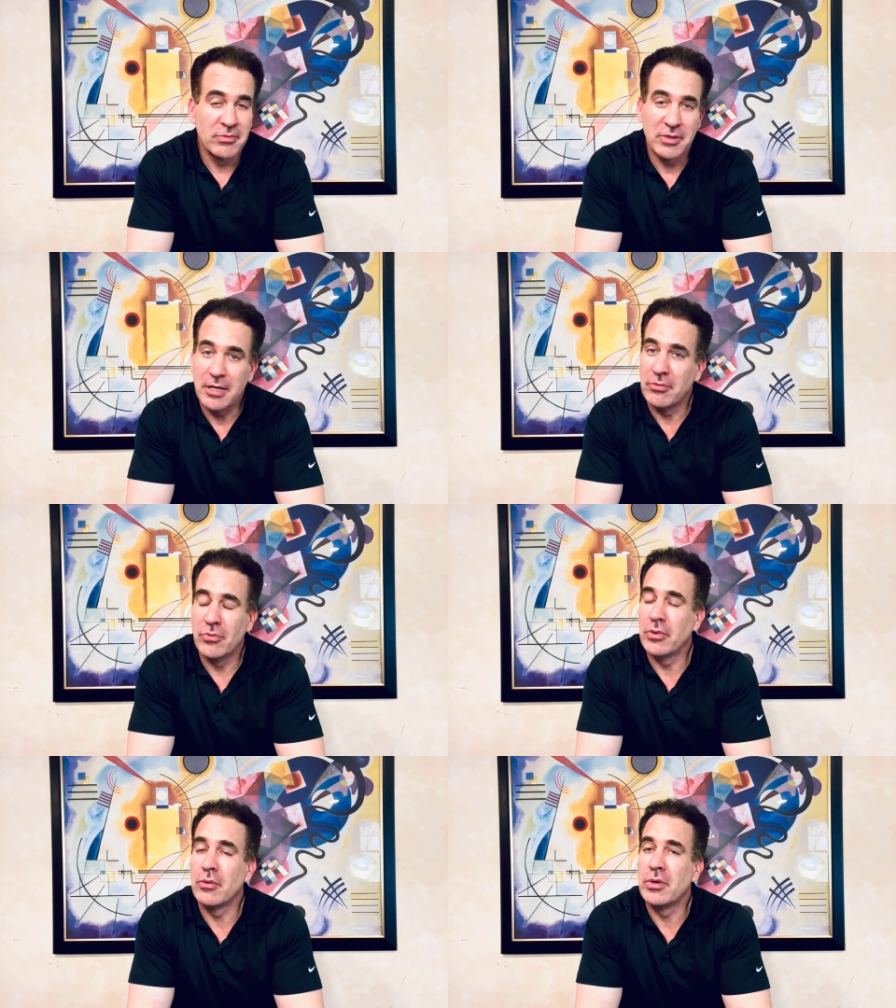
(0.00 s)
A lot of
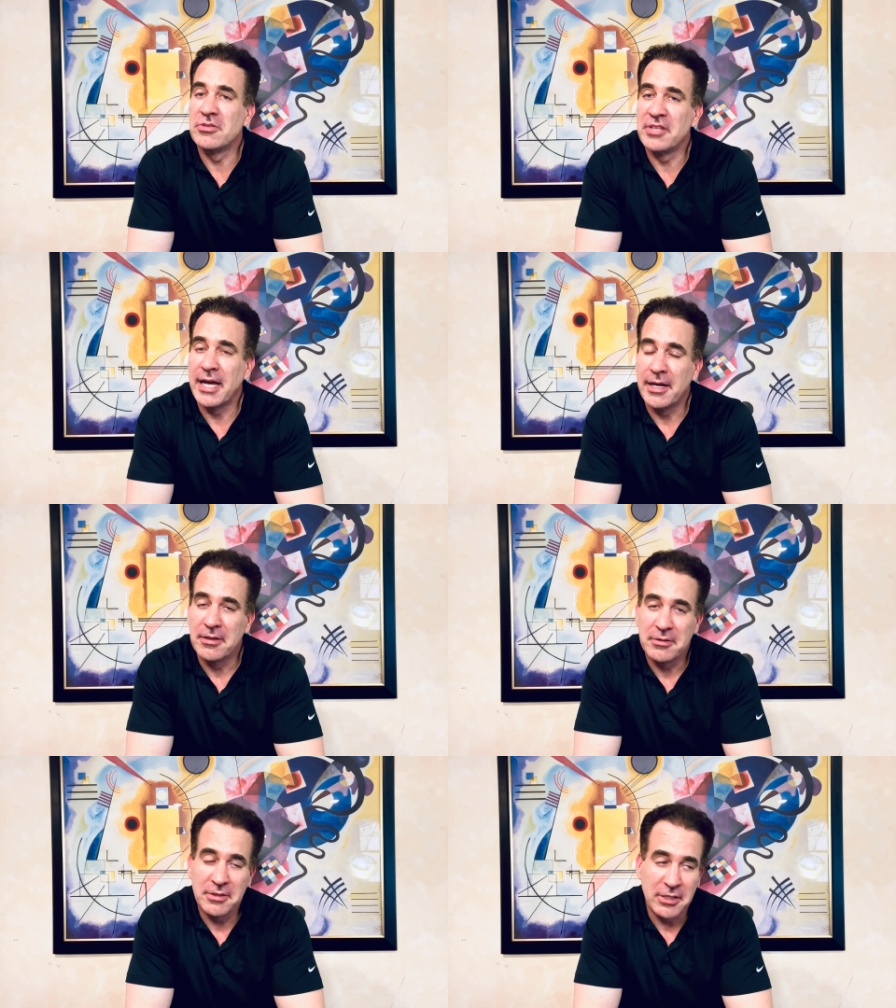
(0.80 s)
where's that?
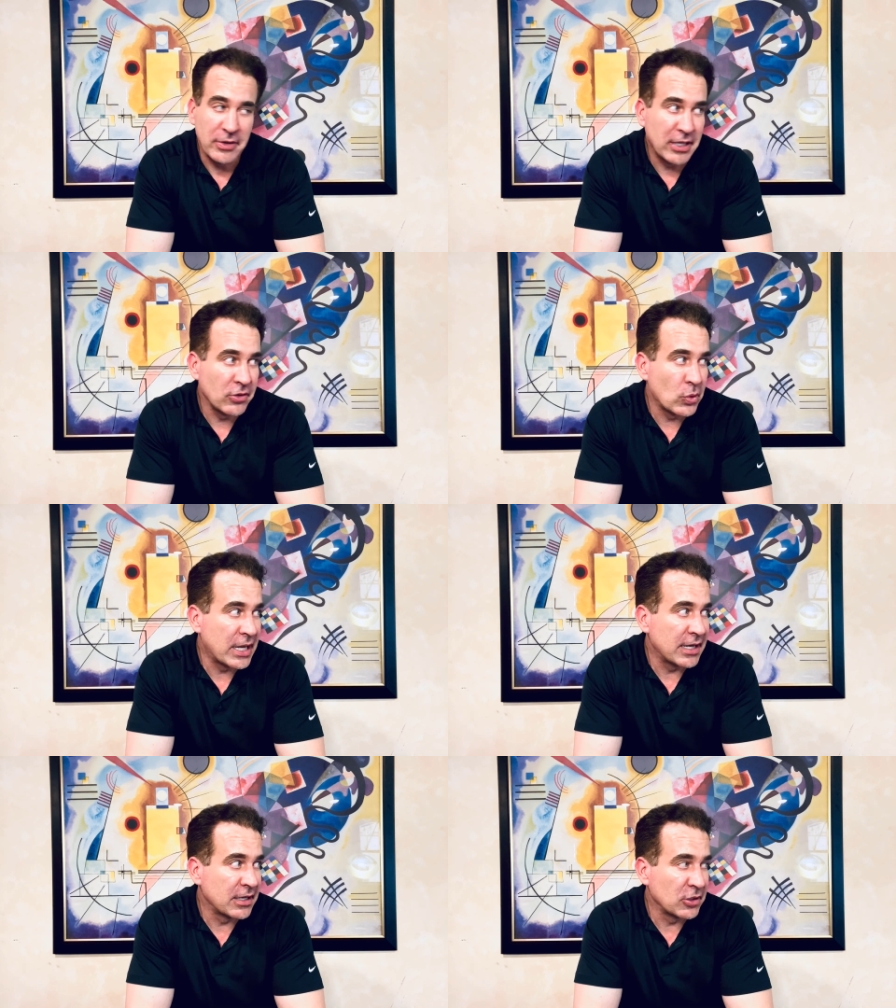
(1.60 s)
You know,
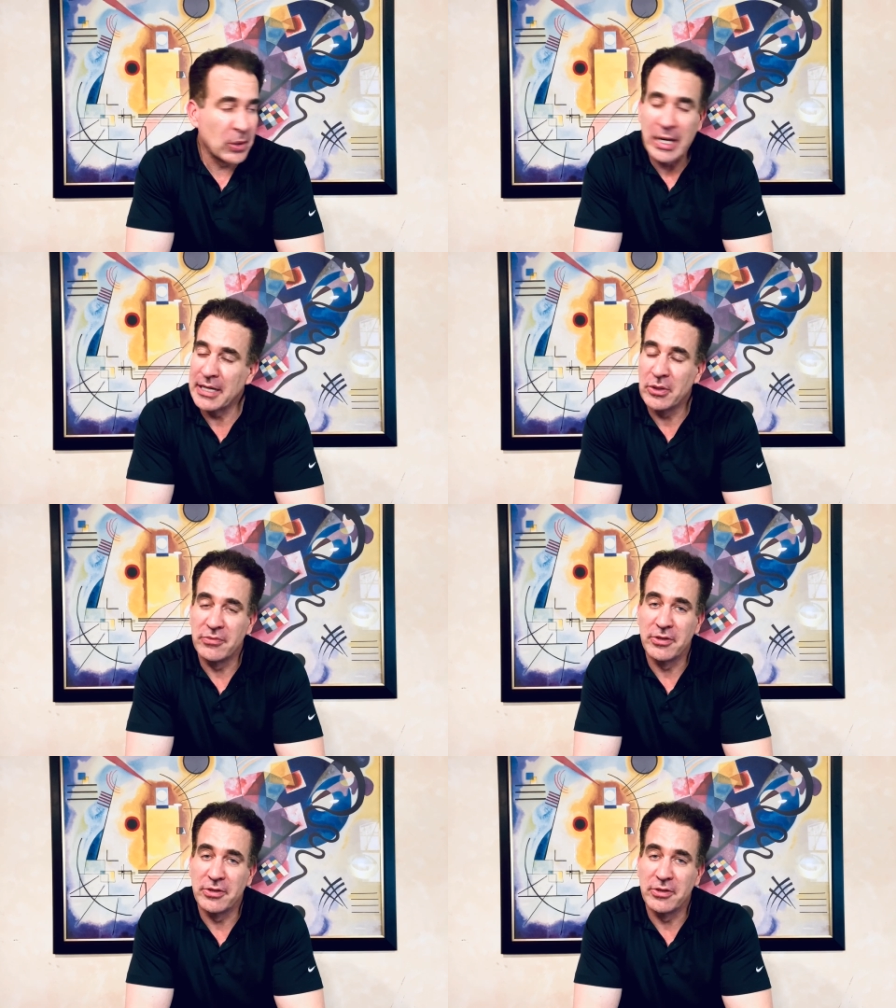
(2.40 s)
Algonquin